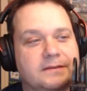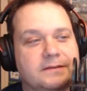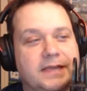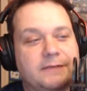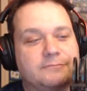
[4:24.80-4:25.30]

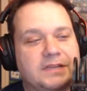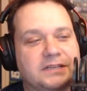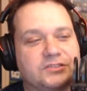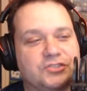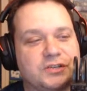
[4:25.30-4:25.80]
yeah,
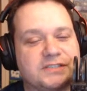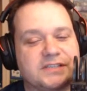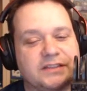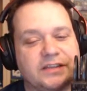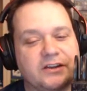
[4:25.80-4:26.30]
join us
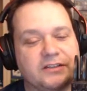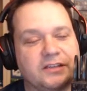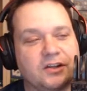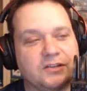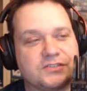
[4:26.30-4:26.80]
on there. And
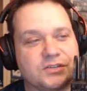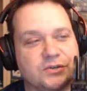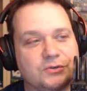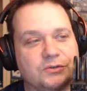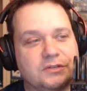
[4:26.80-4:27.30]
then
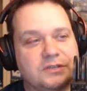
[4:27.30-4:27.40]
also